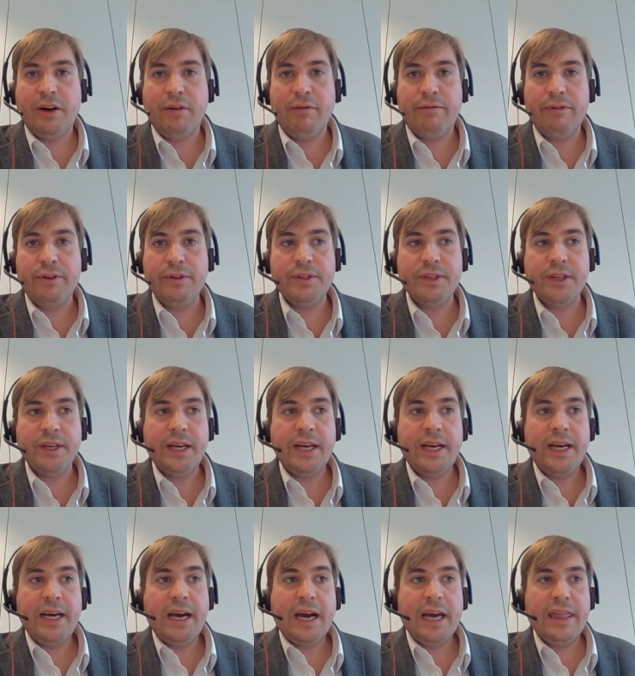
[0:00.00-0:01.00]
conference,
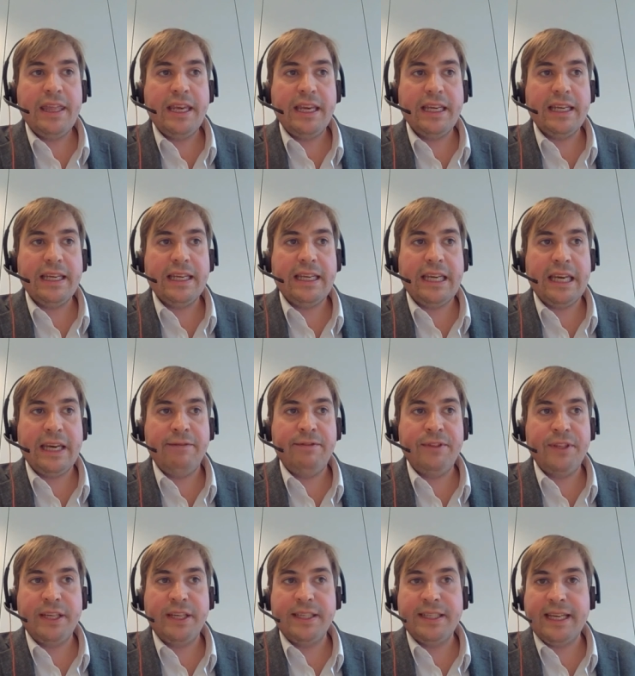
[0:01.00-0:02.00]
I think
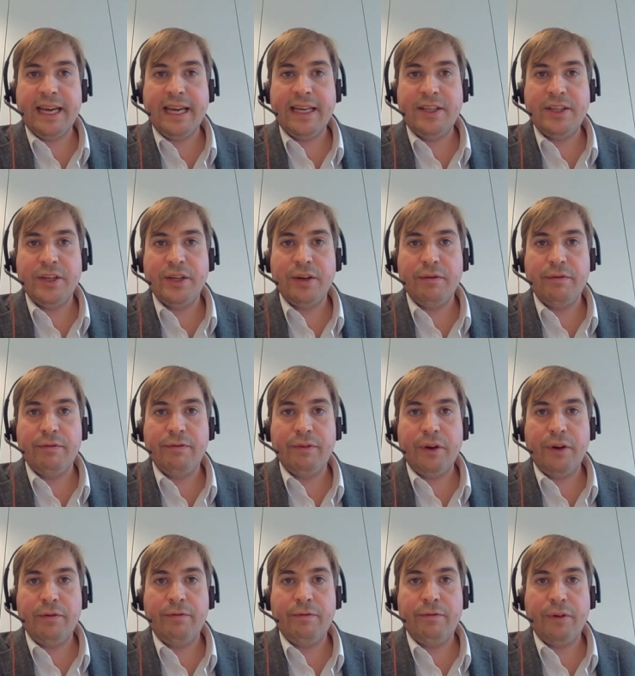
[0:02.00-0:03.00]
gives an indication of,
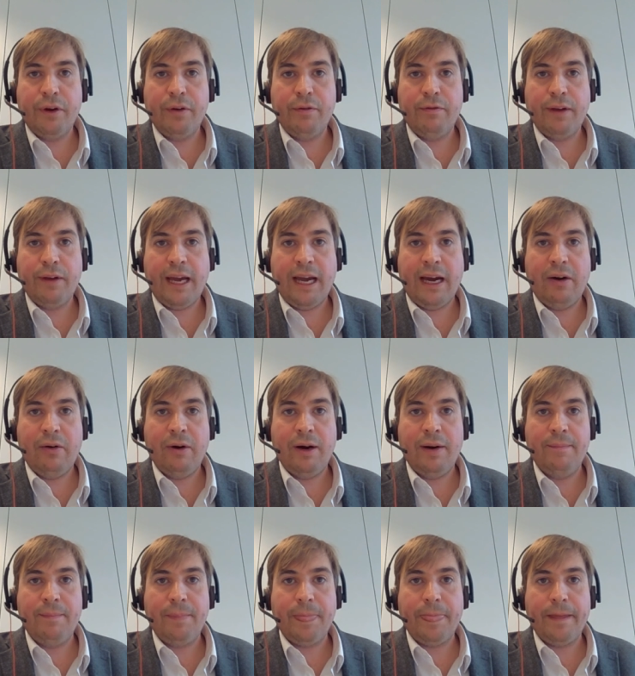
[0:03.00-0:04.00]
of, of how,
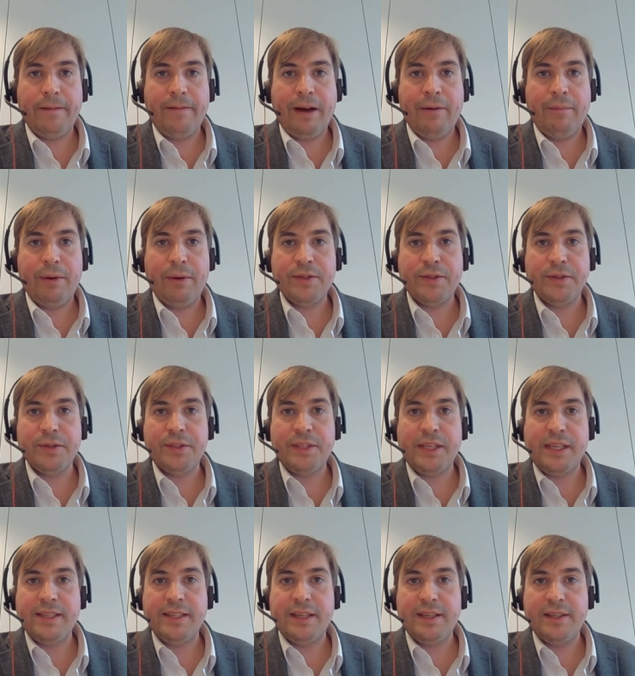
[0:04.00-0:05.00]
um, of how Brussels
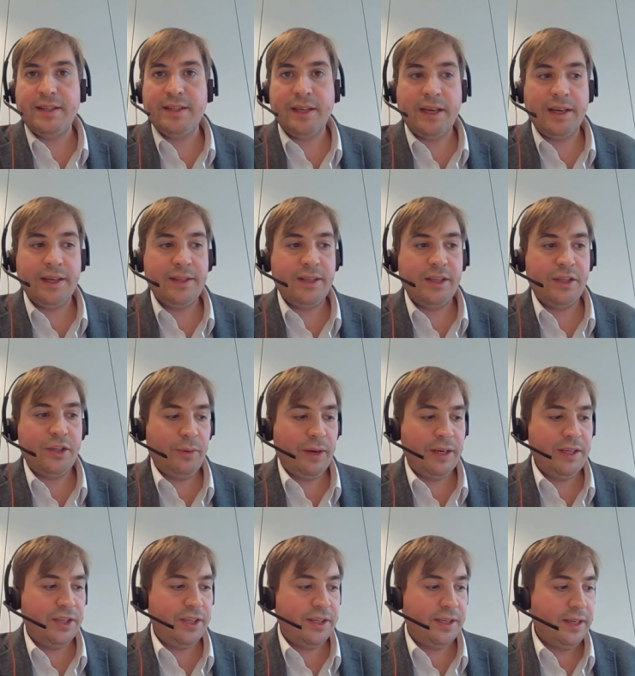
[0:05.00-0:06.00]
sees this uh,
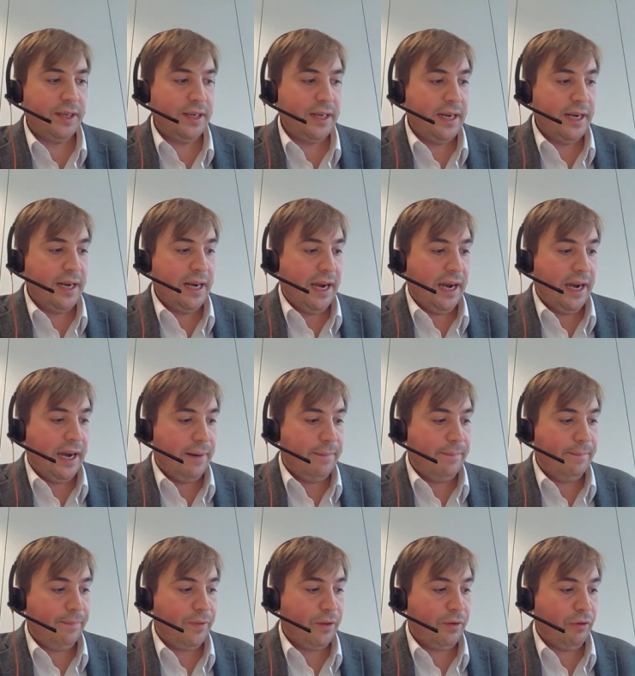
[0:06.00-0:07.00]
situation
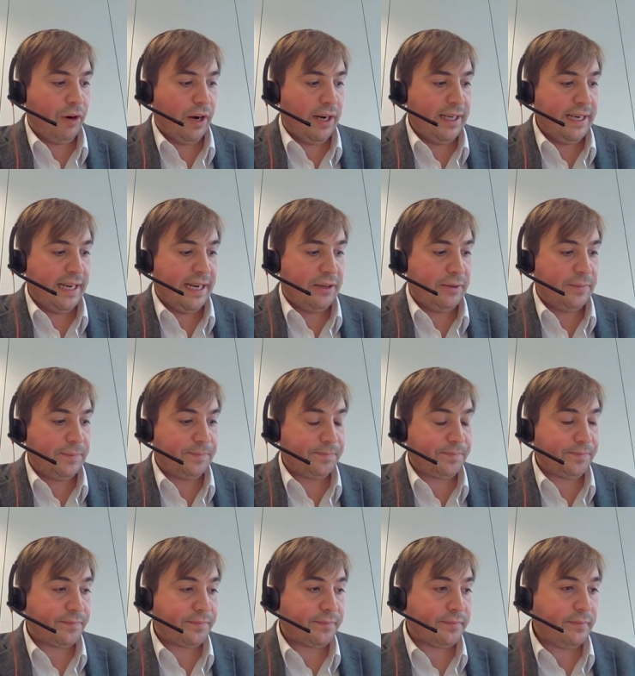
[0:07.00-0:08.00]
um, right now.
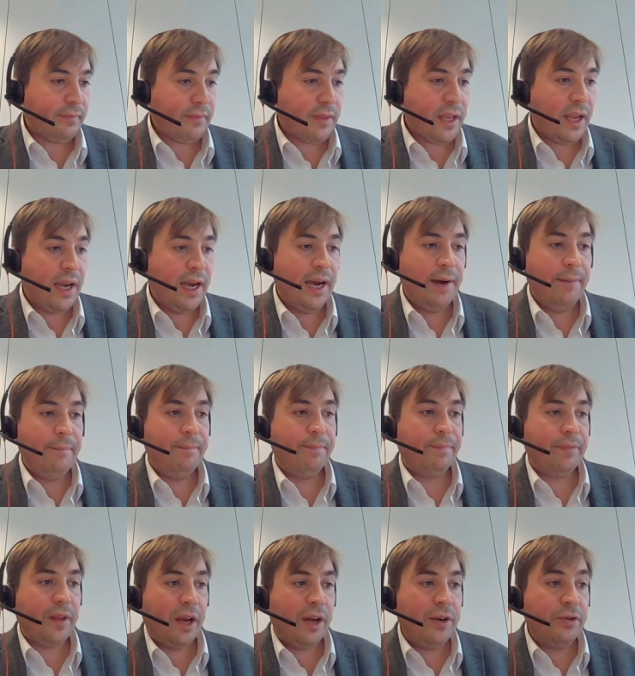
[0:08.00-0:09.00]
Um,
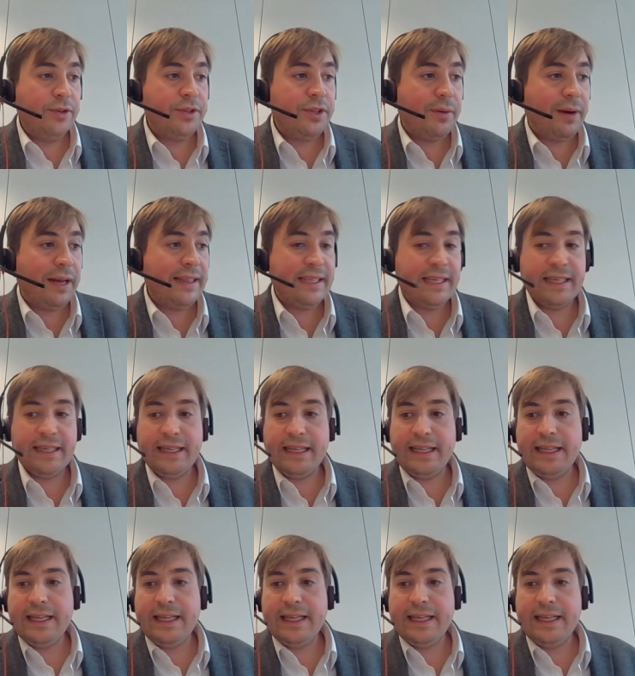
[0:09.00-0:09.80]
I'd also add that